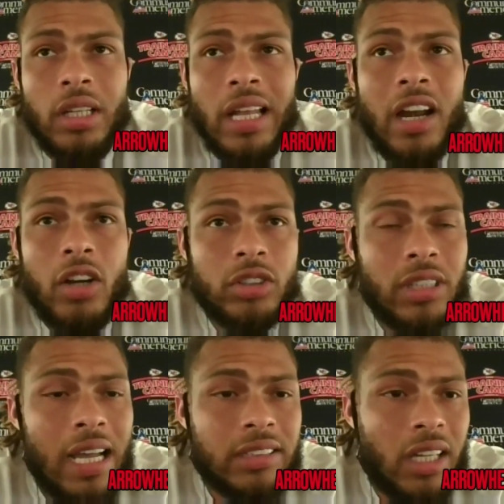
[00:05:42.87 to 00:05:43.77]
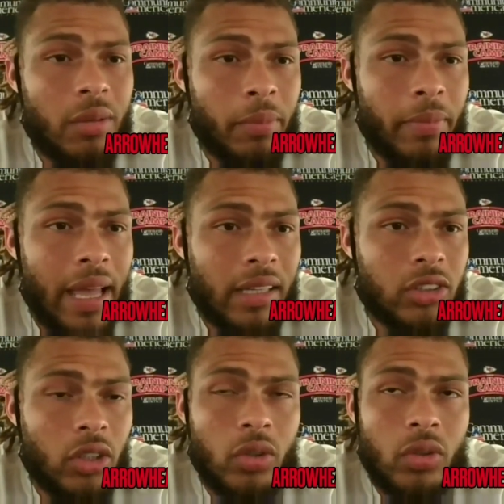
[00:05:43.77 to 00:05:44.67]
A lot of those guys are coming back.
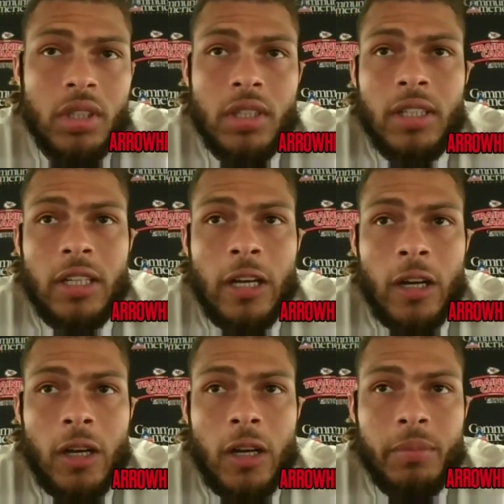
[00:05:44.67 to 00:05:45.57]
So um,